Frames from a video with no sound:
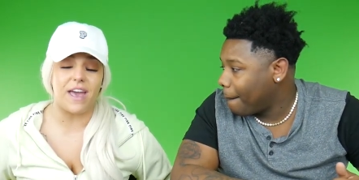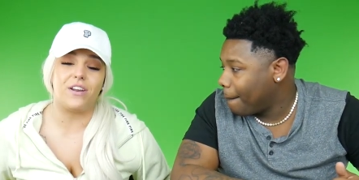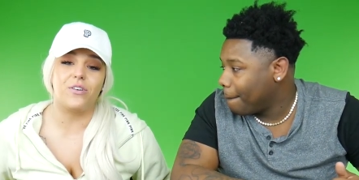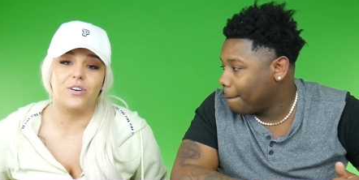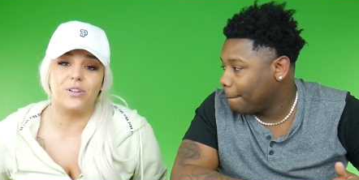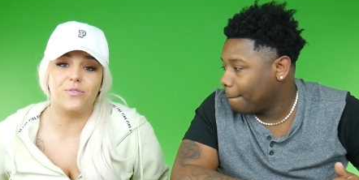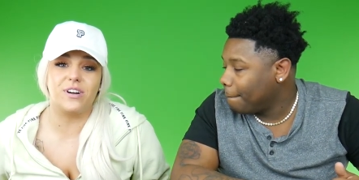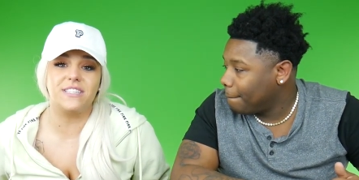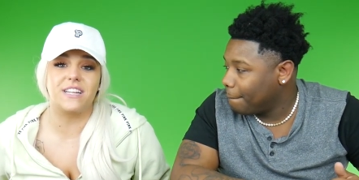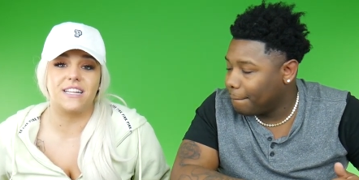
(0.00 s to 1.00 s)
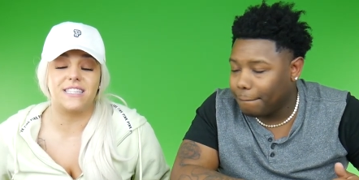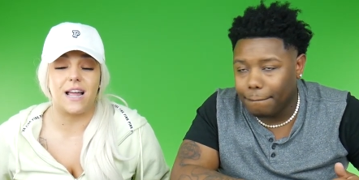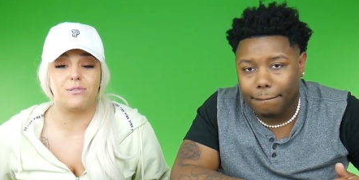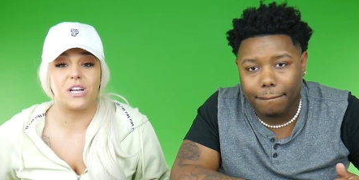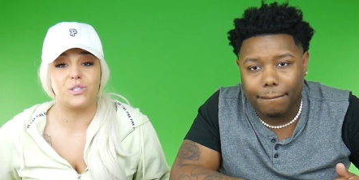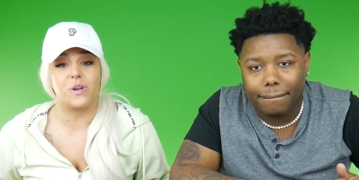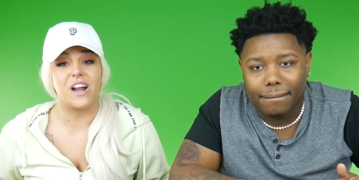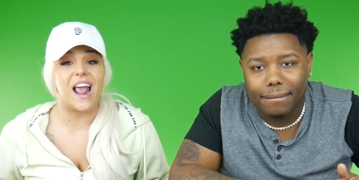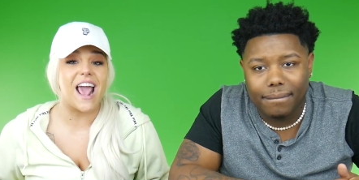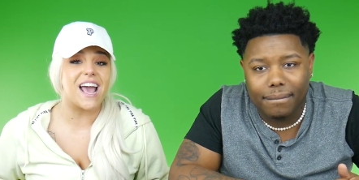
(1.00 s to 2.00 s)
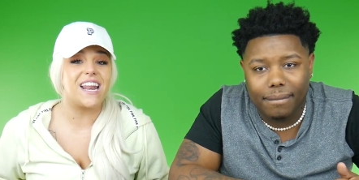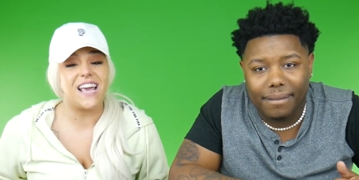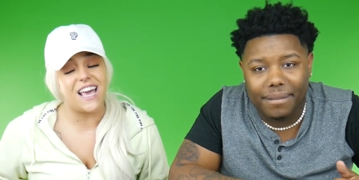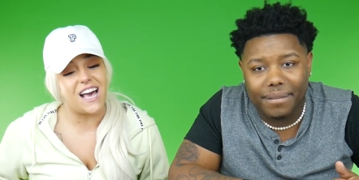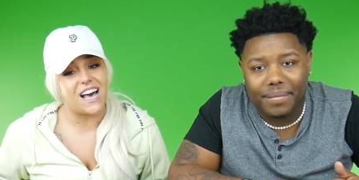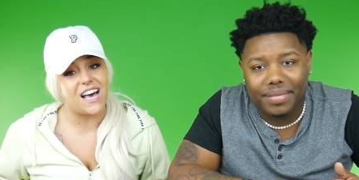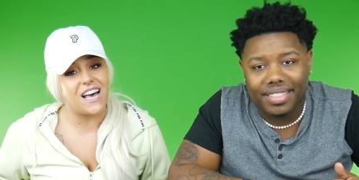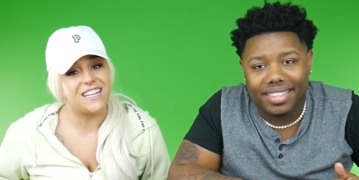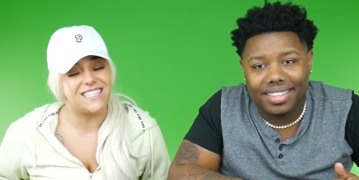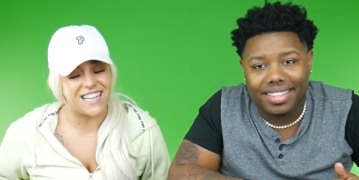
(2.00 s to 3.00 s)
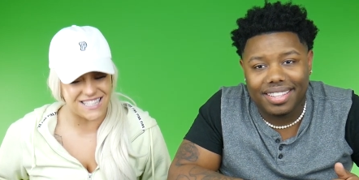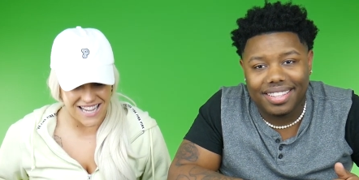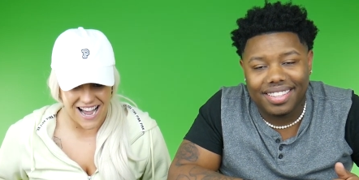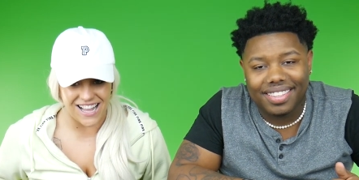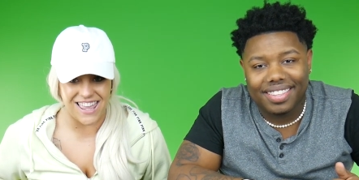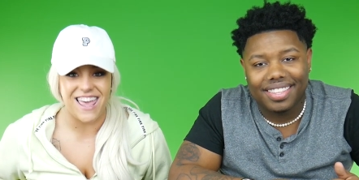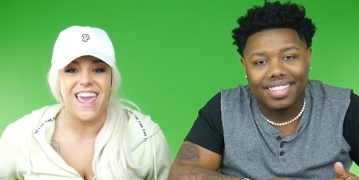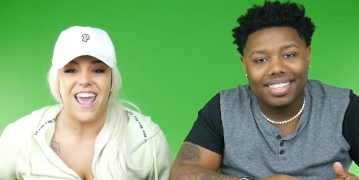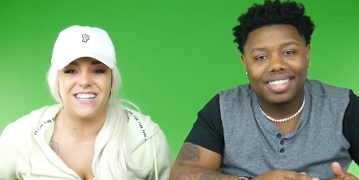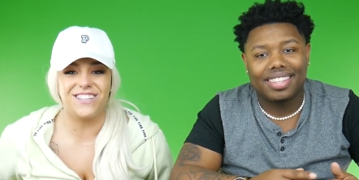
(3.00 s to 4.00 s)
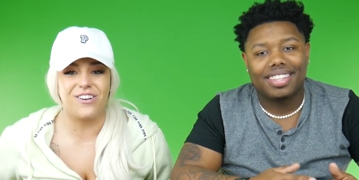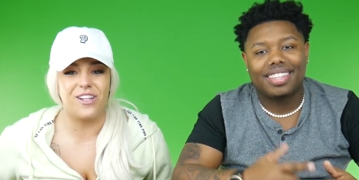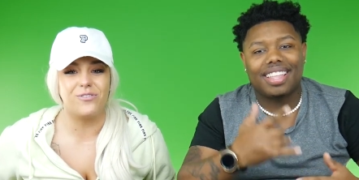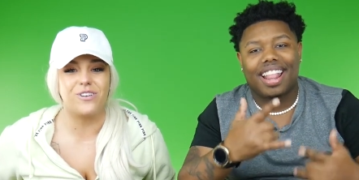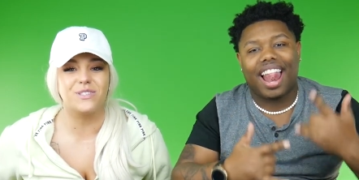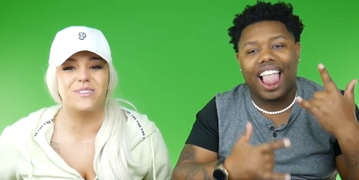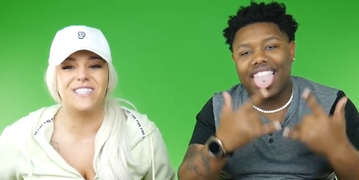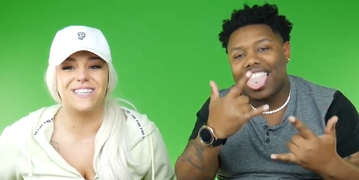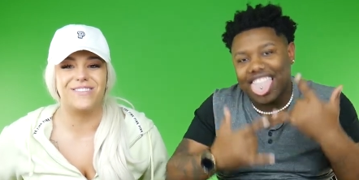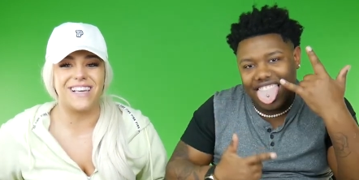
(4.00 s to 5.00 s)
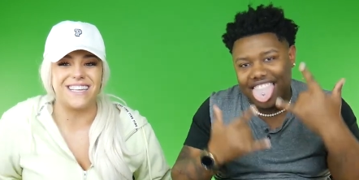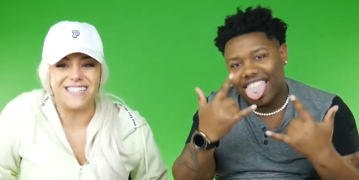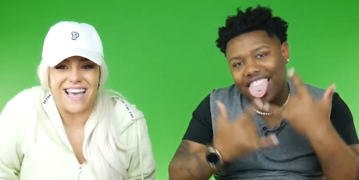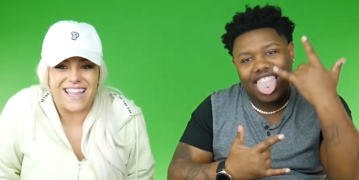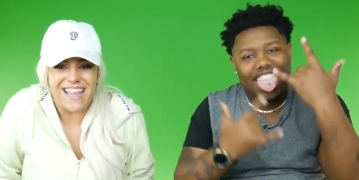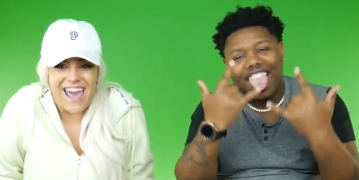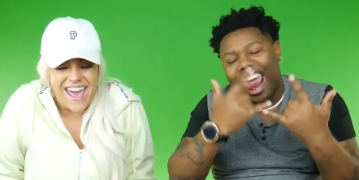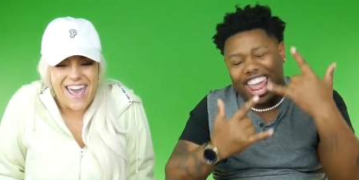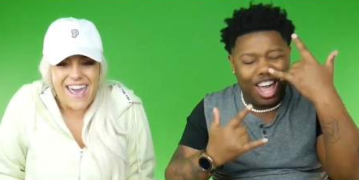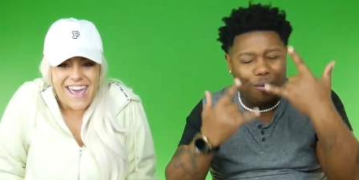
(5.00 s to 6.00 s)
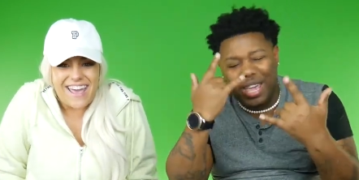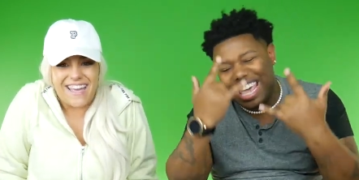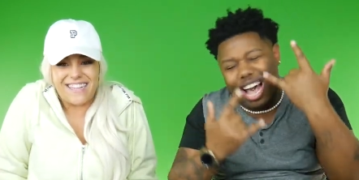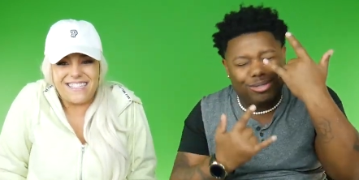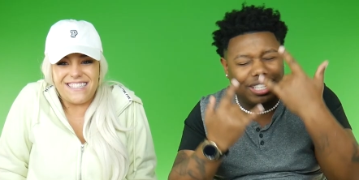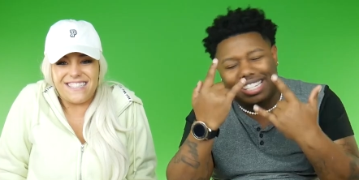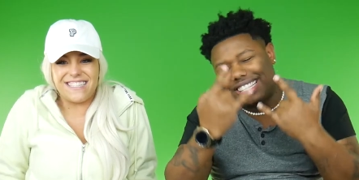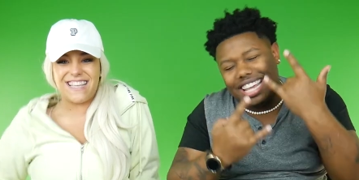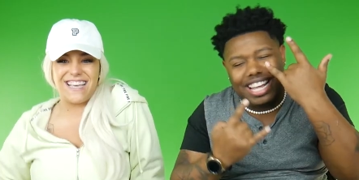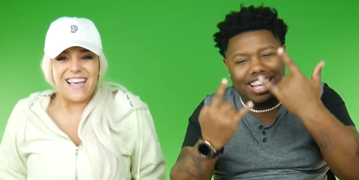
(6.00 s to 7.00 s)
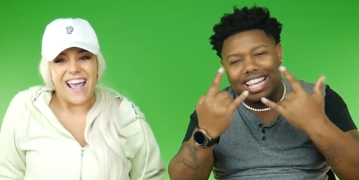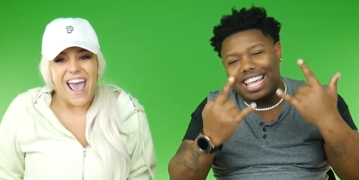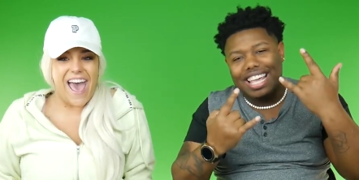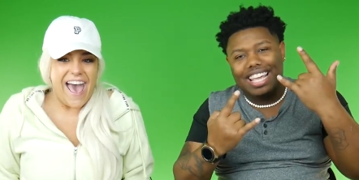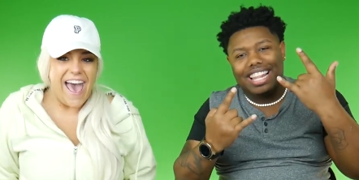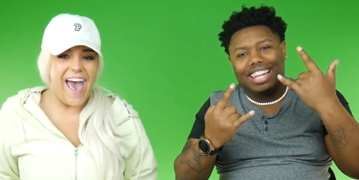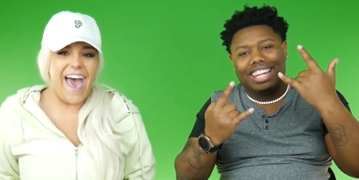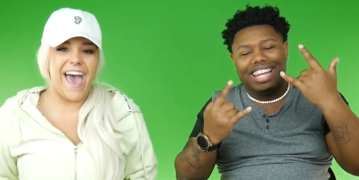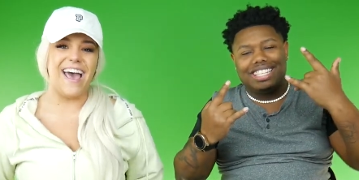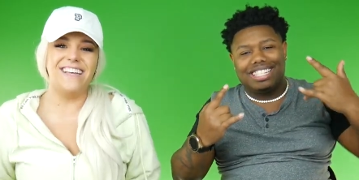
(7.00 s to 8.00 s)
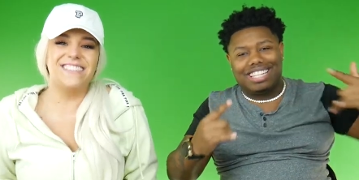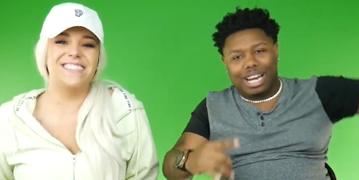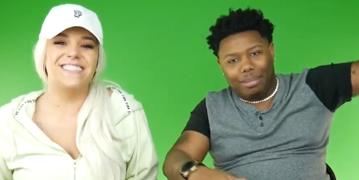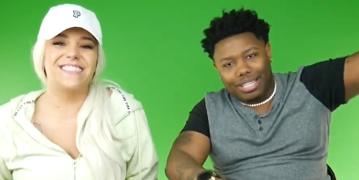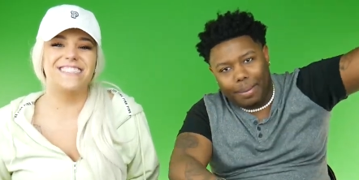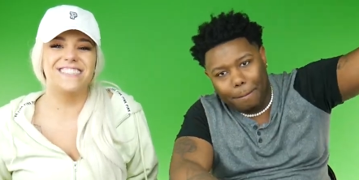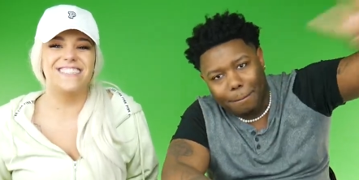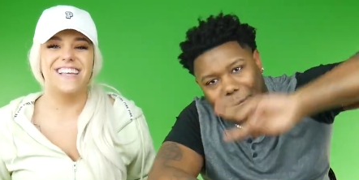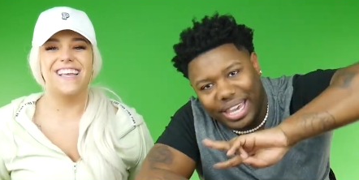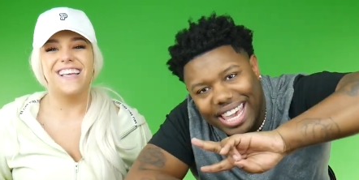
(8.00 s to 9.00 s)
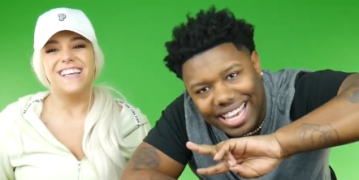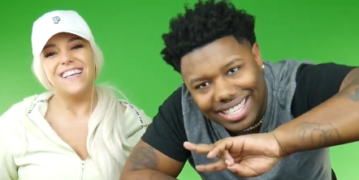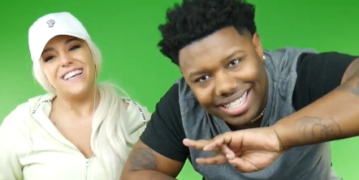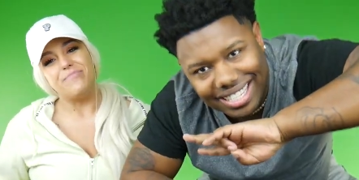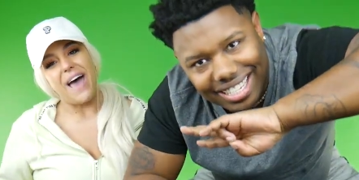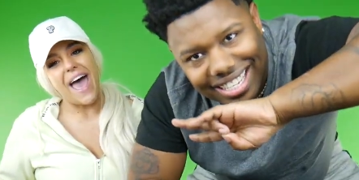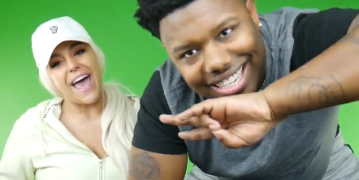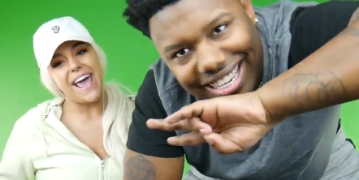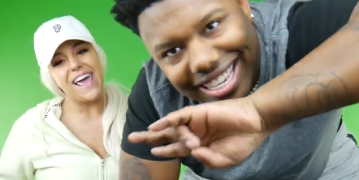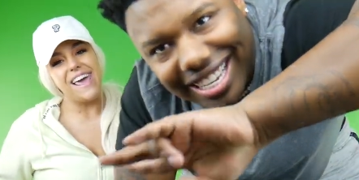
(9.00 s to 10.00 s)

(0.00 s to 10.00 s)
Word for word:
Speaker 1: and Nicole, of course, and on Snapchat, Twitter, and uh, TikTok. It's Nicole, of course, with two E's at the end.
Speaker 2: And we out this thing. Ah. Ladies and gentlemen, peace. Bye.